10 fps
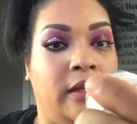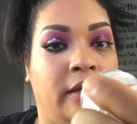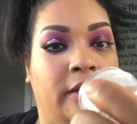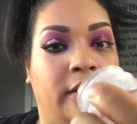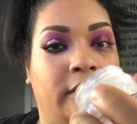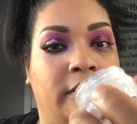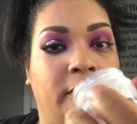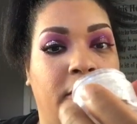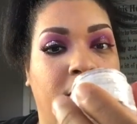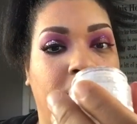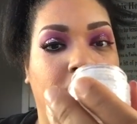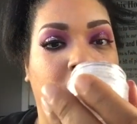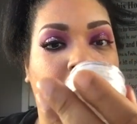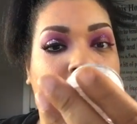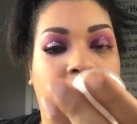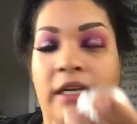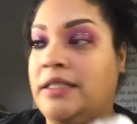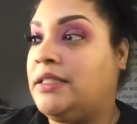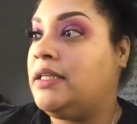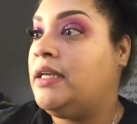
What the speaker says: there when it reflects.